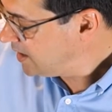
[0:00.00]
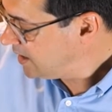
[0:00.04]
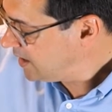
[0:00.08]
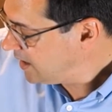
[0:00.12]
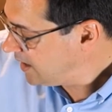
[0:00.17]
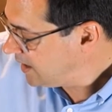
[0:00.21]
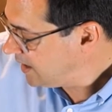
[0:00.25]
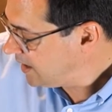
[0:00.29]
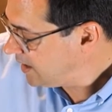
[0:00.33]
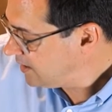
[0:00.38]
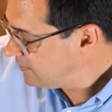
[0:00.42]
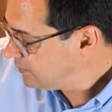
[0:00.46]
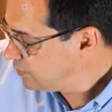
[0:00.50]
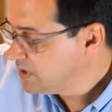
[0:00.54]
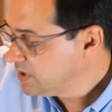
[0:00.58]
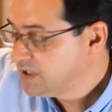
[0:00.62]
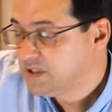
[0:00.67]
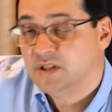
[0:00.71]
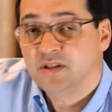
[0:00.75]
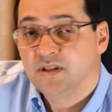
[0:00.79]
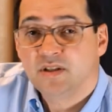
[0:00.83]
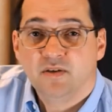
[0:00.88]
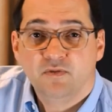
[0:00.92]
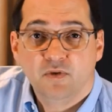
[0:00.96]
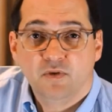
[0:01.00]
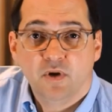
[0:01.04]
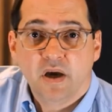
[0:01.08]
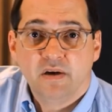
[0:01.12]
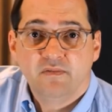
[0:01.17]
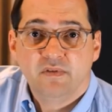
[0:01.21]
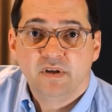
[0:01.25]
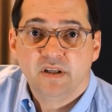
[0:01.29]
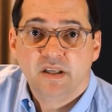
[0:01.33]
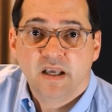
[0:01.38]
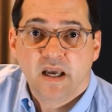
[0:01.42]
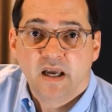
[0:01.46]
For instance, if you
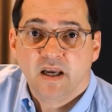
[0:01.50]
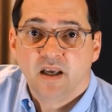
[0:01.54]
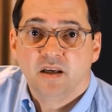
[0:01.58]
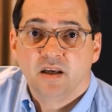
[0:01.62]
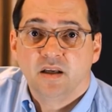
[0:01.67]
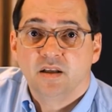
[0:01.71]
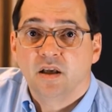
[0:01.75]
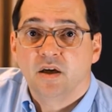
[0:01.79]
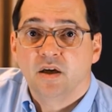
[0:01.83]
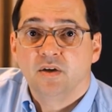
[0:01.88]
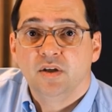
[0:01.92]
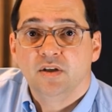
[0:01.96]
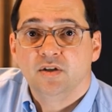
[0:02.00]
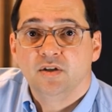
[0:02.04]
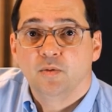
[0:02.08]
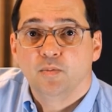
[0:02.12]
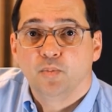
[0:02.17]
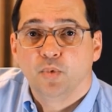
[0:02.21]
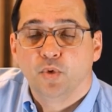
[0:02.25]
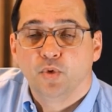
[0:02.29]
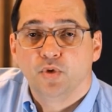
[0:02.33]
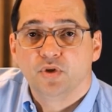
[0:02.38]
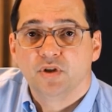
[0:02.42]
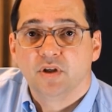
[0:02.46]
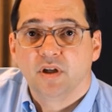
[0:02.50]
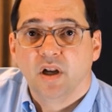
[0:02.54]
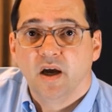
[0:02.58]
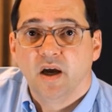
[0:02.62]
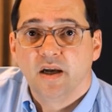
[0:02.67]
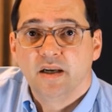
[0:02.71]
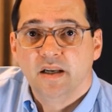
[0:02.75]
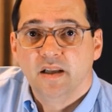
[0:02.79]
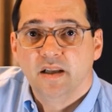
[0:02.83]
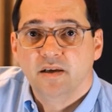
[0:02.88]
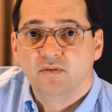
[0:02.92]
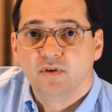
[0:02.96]
have a DAC and it only supports
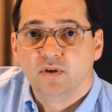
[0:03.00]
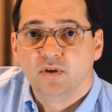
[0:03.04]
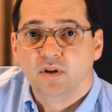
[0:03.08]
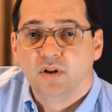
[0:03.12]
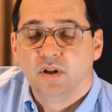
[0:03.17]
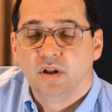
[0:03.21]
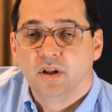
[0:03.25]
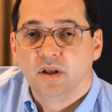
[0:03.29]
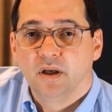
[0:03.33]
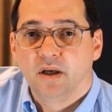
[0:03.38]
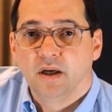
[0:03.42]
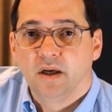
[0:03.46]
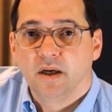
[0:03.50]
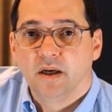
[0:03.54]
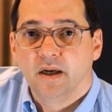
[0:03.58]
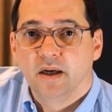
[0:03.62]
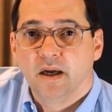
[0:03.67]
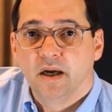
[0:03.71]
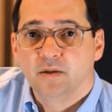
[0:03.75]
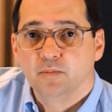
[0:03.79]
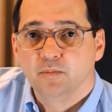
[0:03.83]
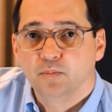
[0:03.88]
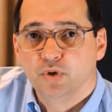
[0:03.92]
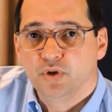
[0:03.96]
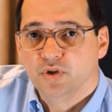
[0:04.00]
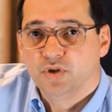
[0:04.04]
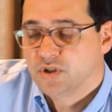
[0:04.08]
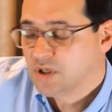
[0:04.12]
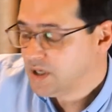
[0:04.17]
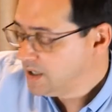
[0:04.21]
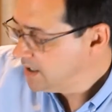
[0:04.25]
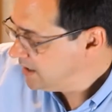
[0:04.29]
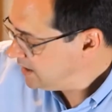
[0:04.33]
line level outputs,